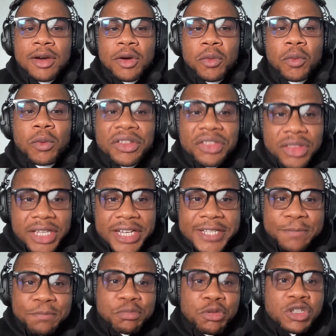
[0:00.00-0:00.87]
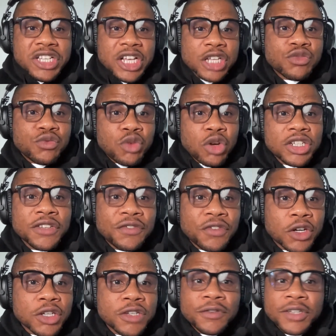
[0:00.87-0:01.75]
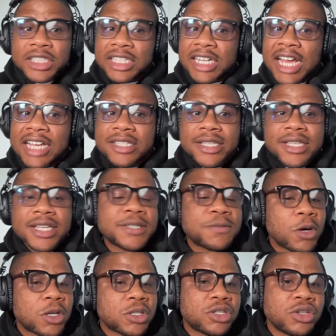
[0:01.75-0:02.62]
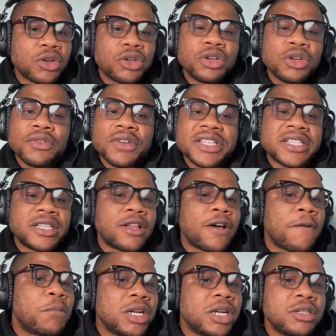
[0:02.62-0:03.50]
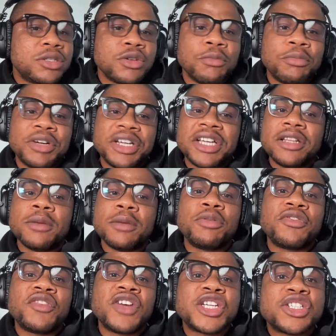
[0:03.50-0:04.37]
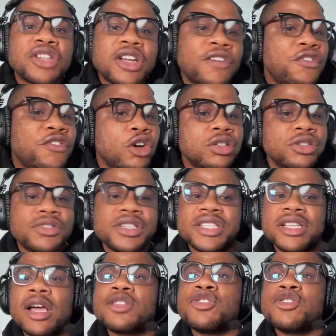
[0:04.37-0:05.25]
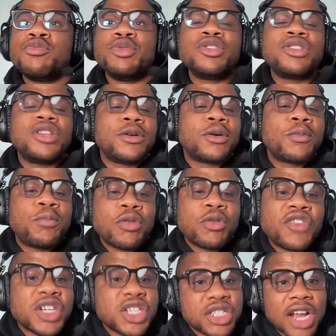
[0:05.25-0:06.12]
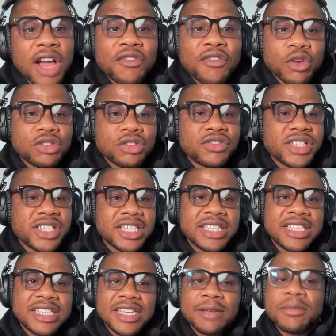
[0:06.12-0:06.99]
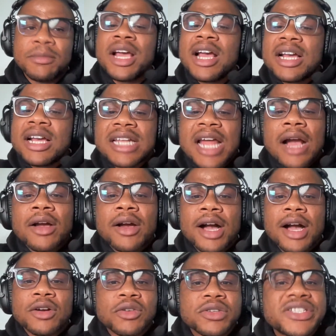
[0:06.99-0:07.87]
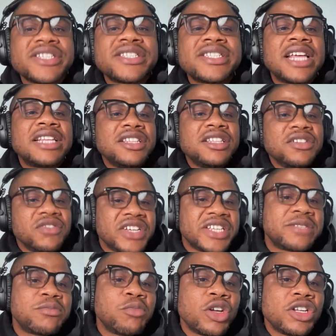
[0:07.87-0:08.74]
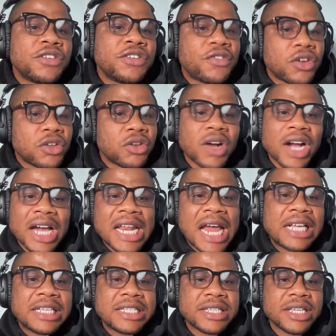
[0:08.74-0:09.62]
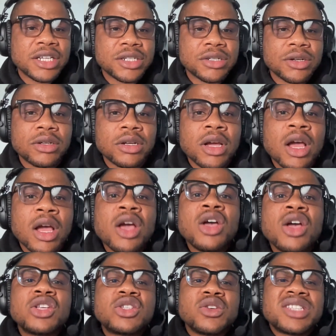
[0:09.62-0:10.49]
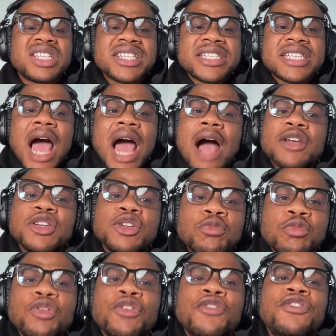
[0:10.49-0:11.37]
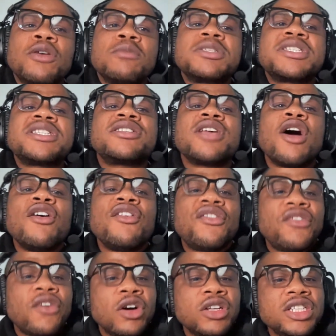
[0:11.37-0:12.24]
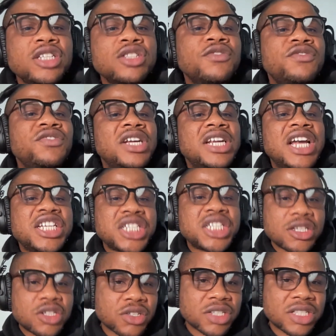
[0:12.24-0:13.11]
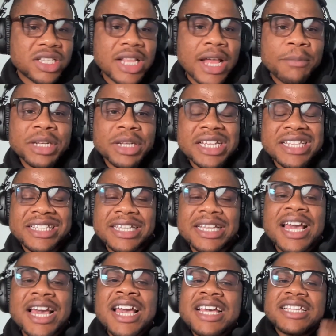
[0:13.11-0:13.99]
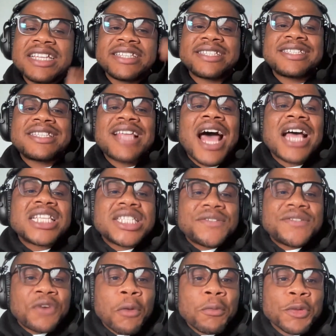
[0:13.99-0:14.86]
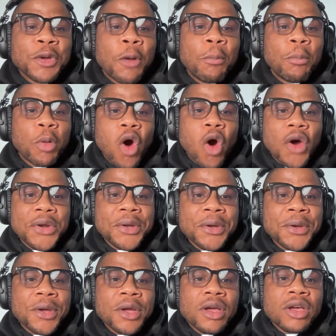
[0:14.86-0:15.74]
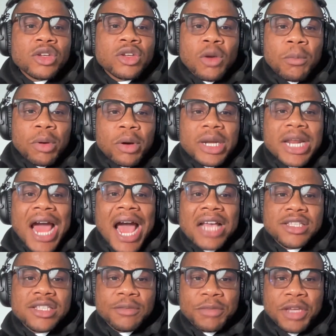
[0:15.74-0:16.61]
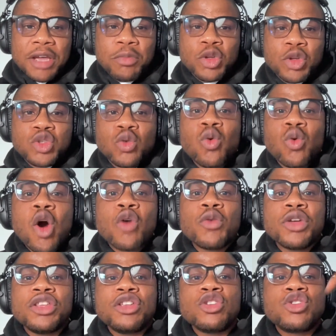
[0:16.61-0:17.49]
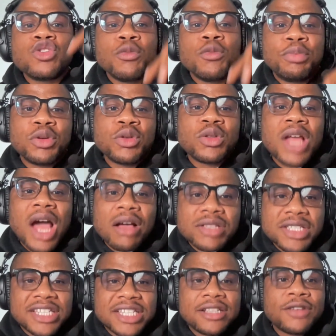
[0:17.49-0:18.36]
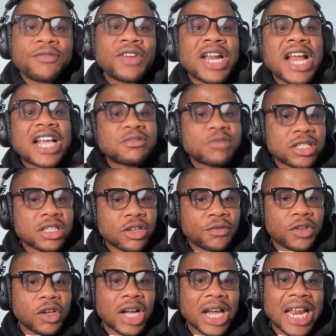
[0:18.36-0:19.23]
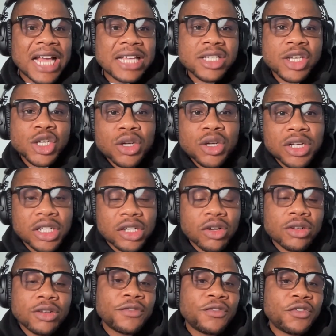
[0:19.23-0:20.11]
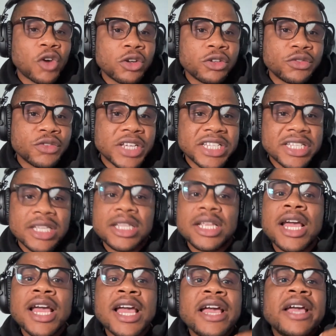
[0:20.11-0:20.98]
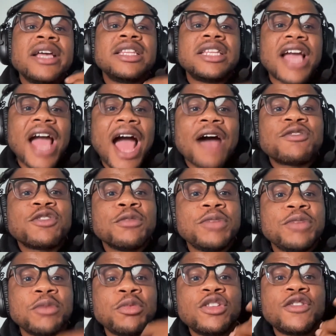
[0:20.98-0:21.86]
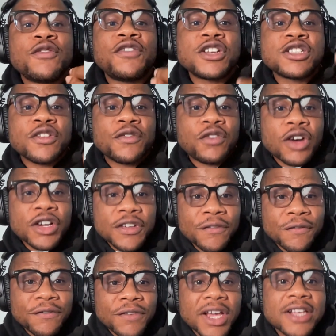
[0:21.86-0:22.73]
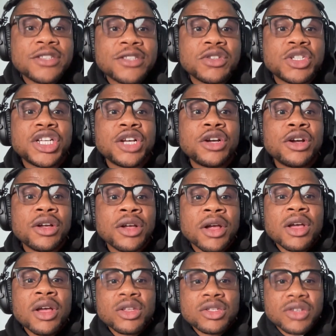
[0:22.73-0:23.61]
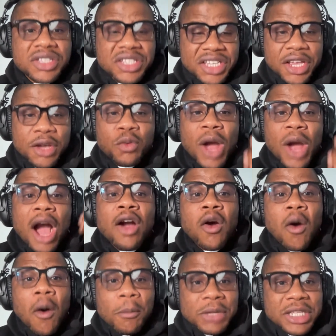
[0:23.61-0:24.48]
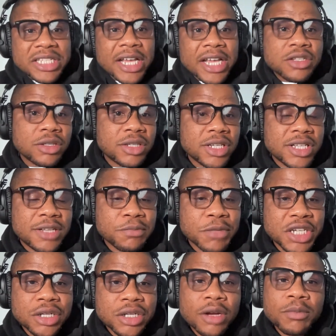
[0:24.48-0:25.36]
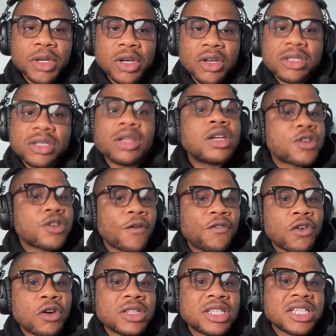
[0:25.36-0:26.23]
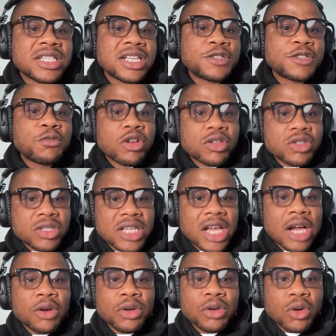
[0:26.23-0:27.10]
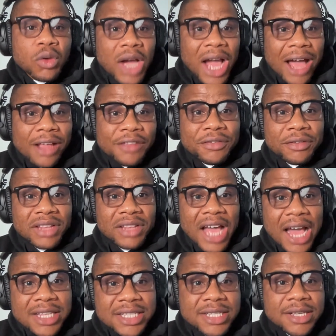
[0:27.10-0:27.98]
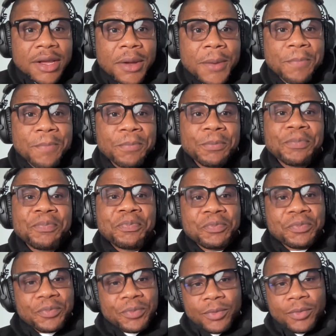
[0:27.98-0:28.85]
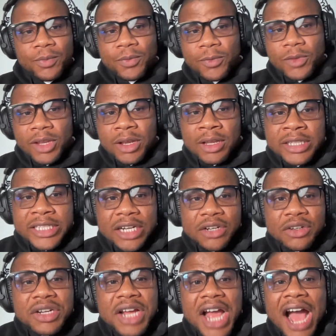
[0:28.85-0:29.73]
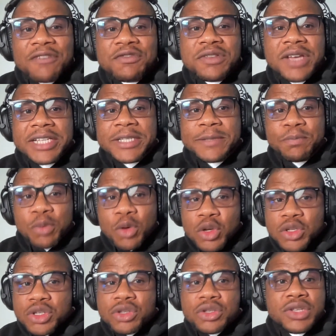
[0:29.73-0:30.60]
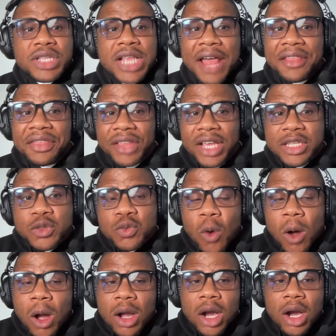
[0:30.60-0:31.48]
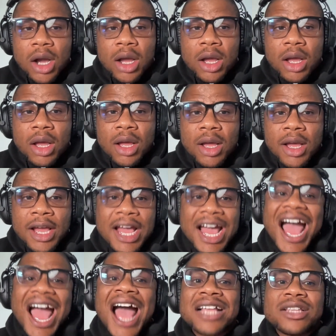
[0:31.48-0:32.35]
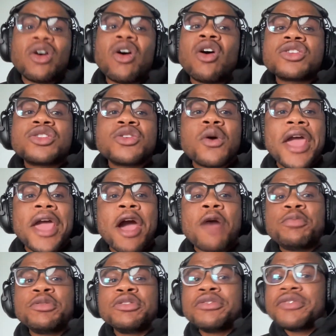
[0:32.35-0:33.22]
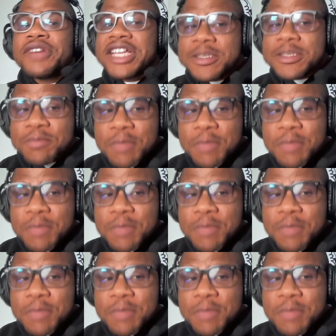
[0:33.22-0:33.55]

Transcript: With this process running for you for the next 6 months, you're going to raise enough money to bring in a professional fundraiser to build a professional fundraising team that can consistently raise money for your organization. So this is how you move from self-funding to financial sustainability. It starts from your board. Your board has to be able to work with you to build out the different aspects of the organization, including fundraising. They have to be able to, first of all, invest to say we are committed to this mission, because lots of funders and sponsors are going to look out for that. They're going to have to expose you to their network and also help you raise